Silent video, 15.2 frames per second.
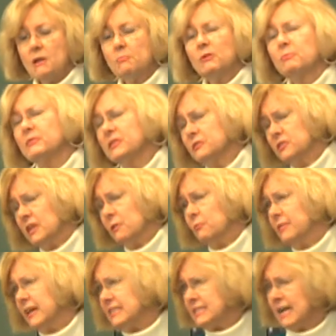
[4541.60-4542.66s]
But, but
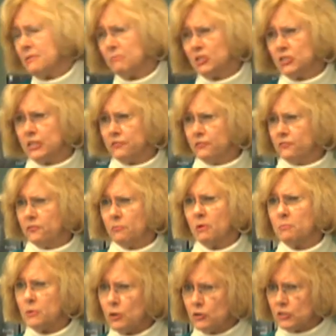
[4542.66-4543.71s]
that's not much different from
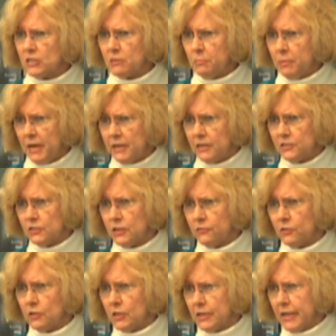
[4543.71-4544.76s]
abuse and dependence, so if
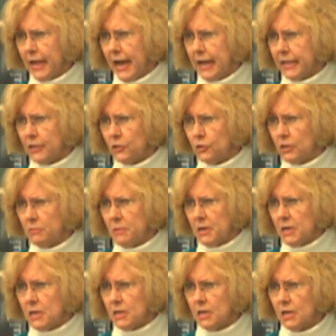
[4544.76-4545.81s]
you look at it, you know what I
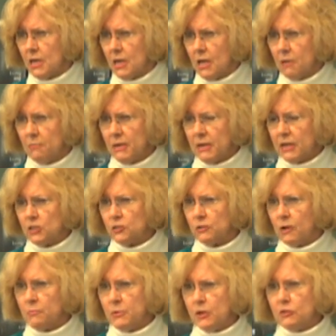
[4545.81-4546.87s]
mean? Because
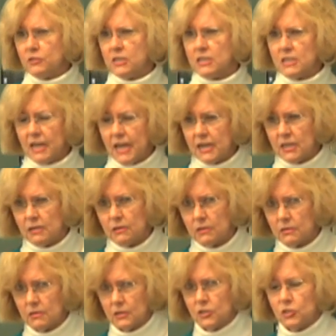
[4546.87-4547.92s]
abuse indicated
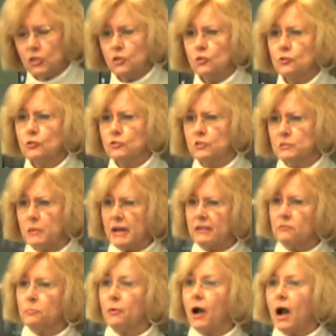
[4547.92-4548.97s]
continued use in spite of
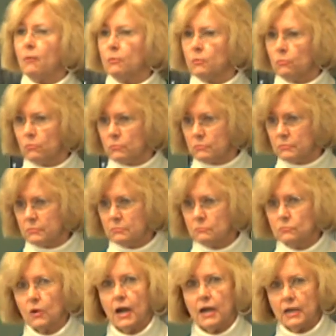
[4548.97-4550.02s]
a problem,
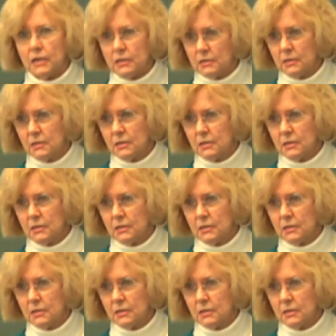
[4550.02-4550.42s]
right?